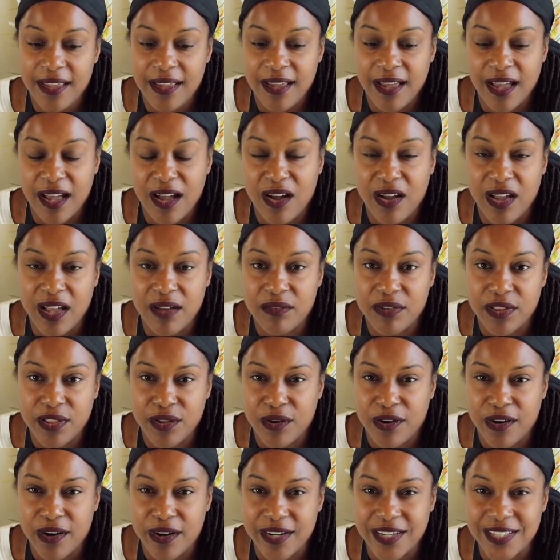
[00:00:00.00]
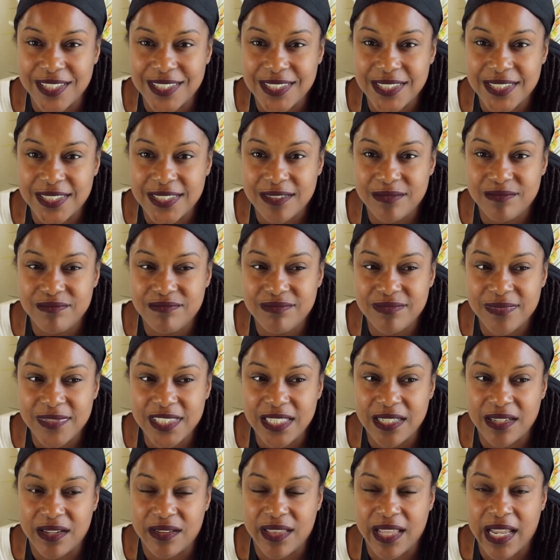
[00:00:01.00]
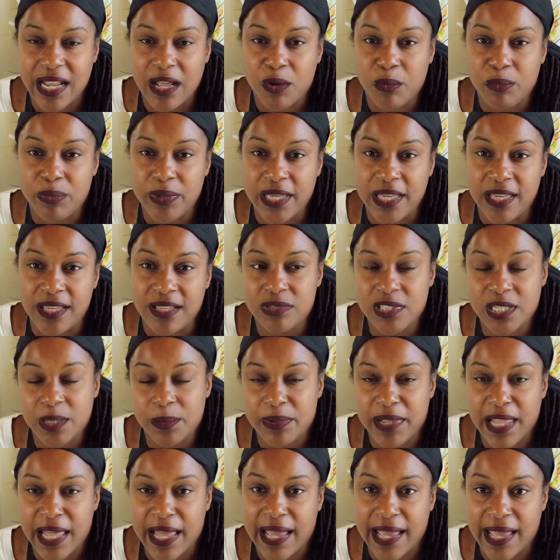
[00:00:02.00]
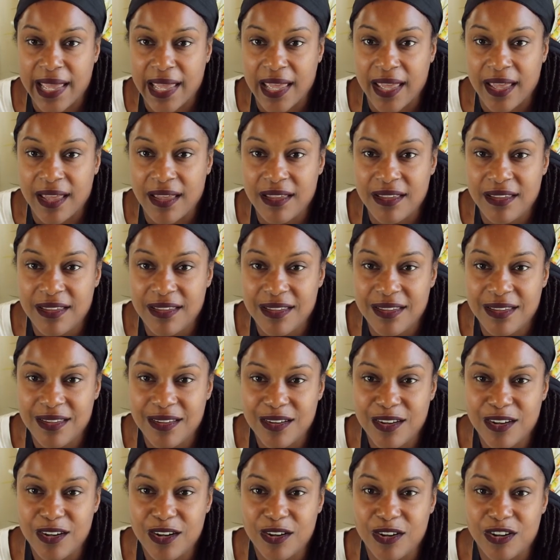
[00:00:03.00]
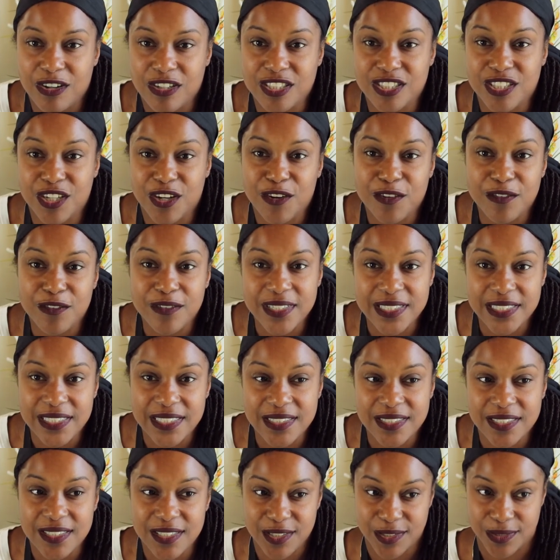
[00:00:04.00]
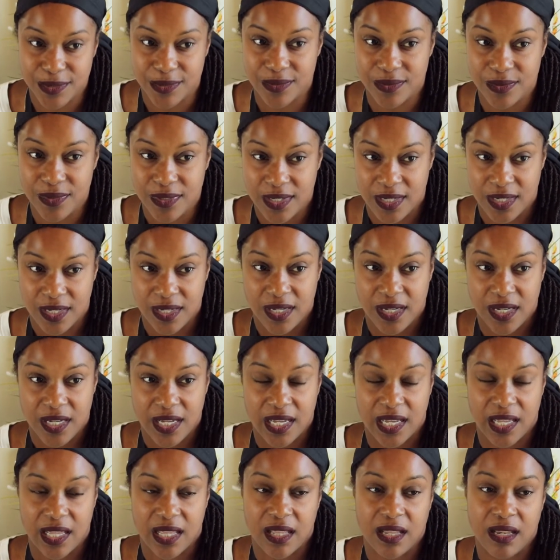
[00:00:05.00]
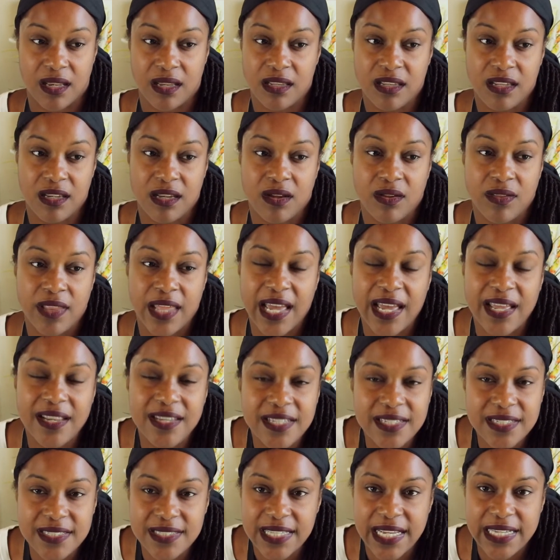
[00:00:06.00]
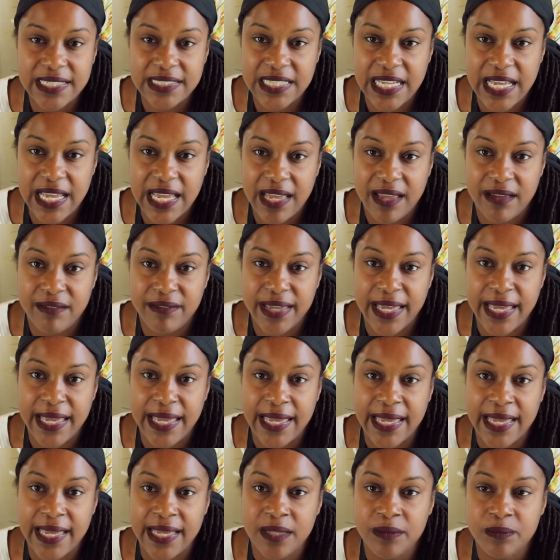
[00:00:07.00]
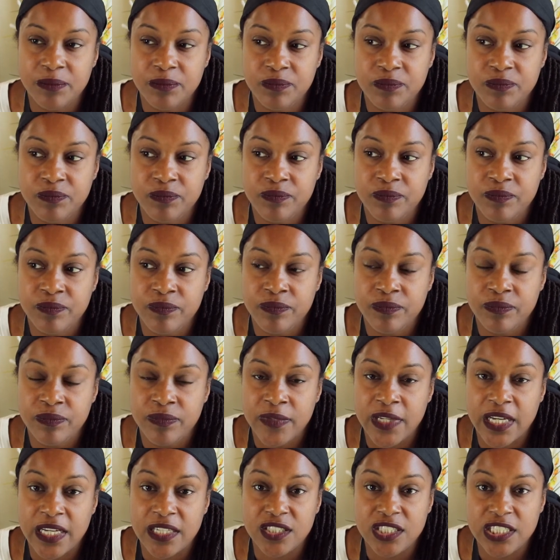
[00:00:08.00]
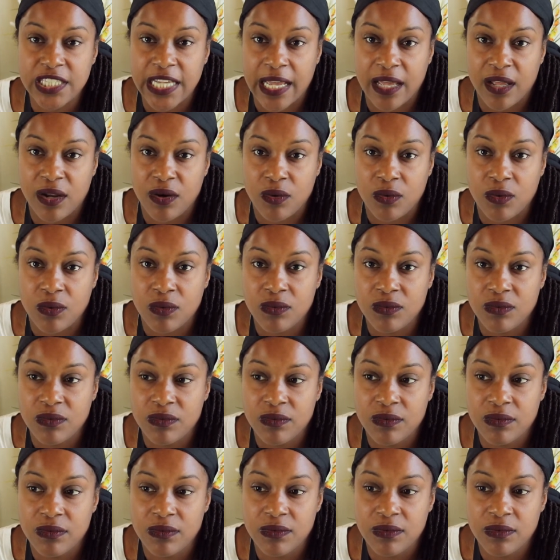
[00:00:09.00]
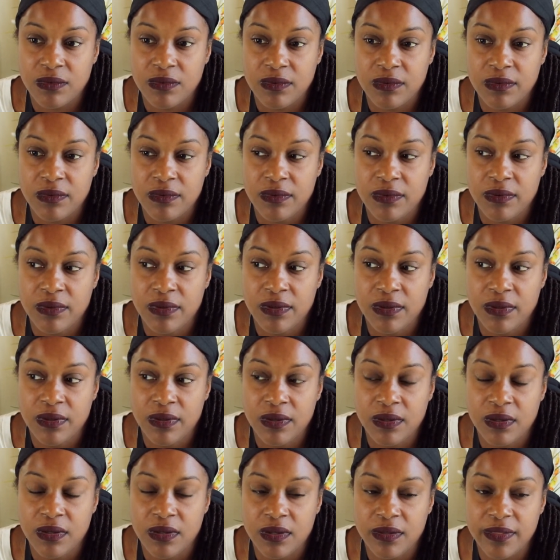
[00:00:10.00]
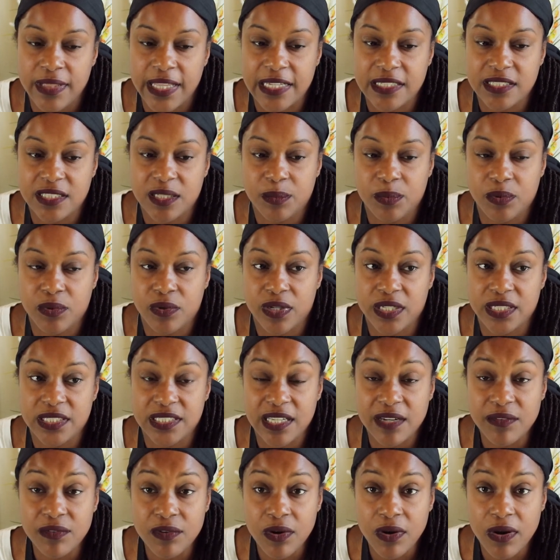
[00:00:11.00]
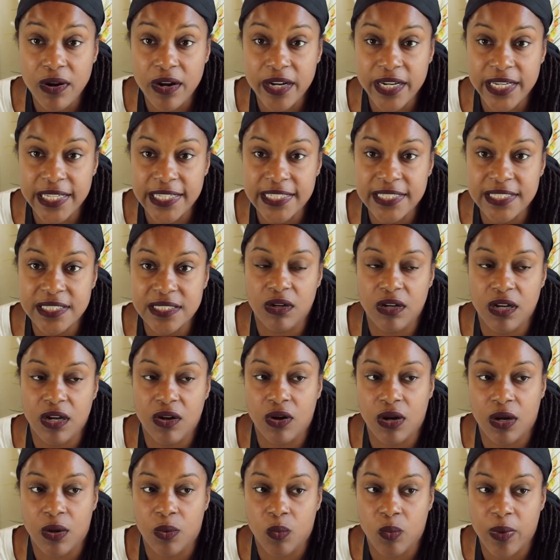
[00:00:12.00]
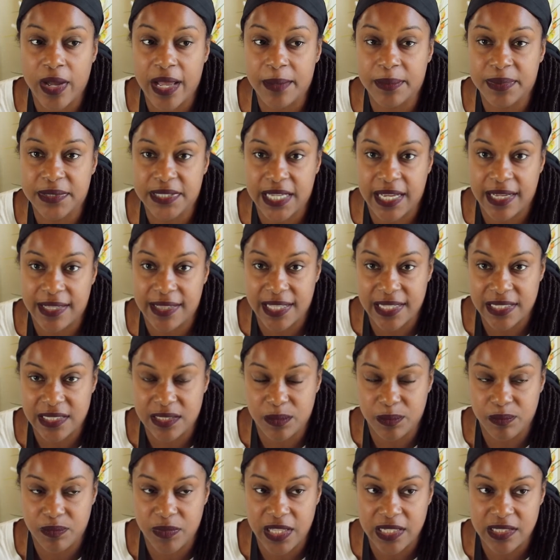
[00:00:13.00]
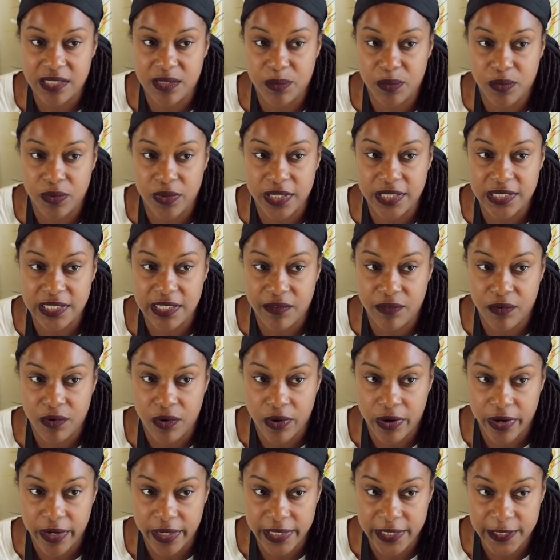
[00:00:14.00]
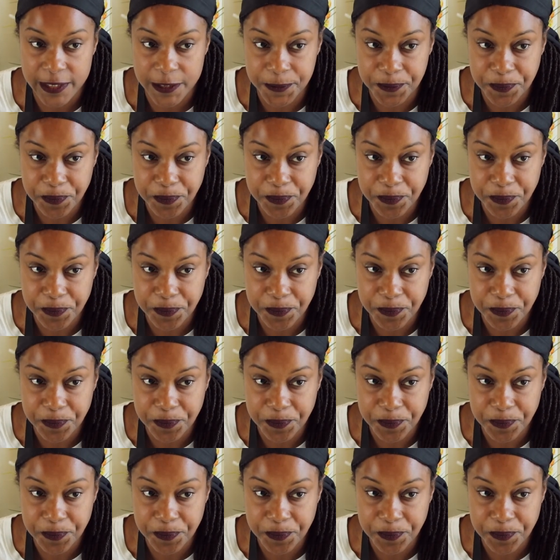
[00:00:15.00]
I'll have other artists, you know, that I'll be supplying our services to. And you know, the idea is like to have a channel that supports several artists, or a website that supports several artists.